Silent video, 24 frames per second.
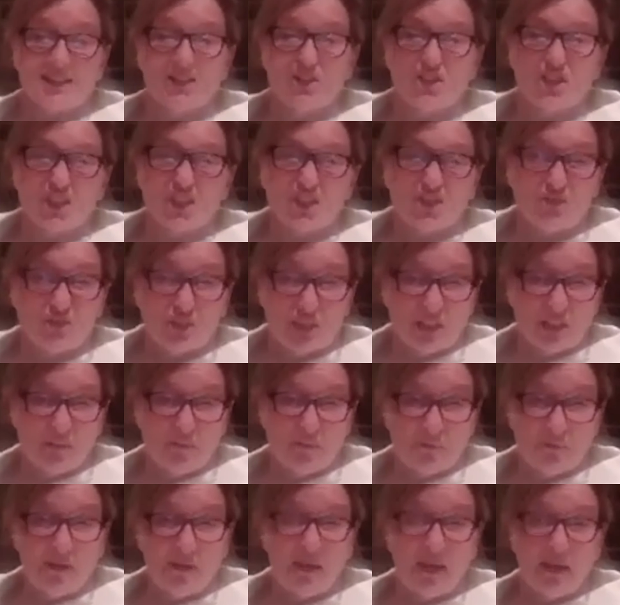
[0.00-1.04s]
So just to the
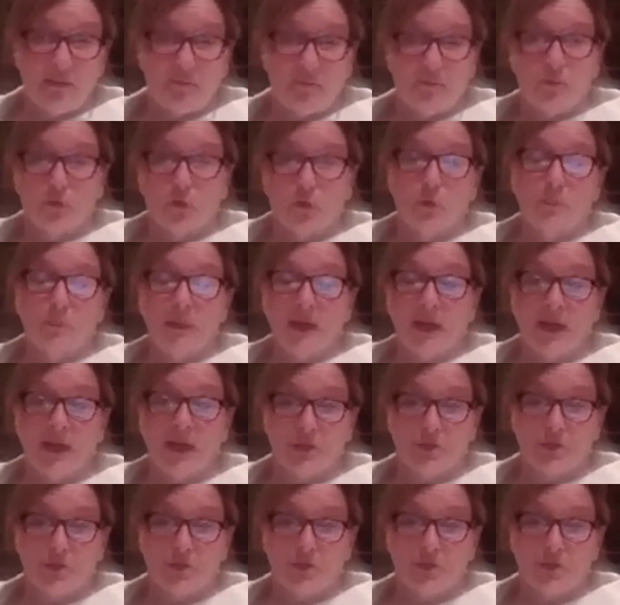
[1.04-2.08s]
floor
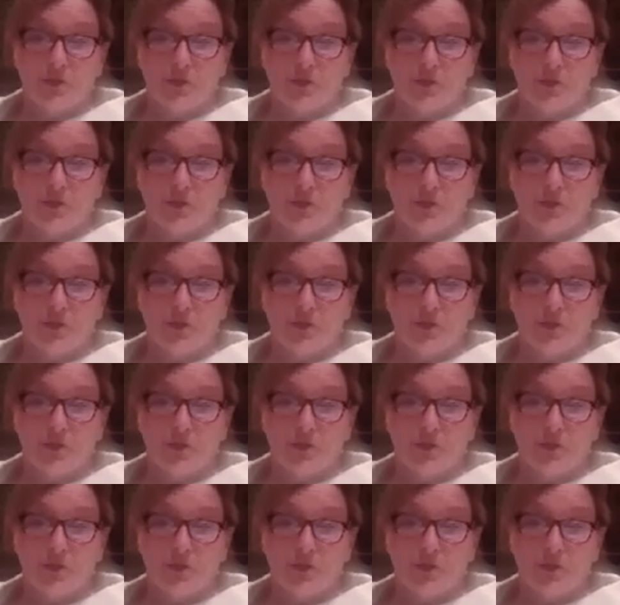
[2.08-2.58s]
behind your bottom.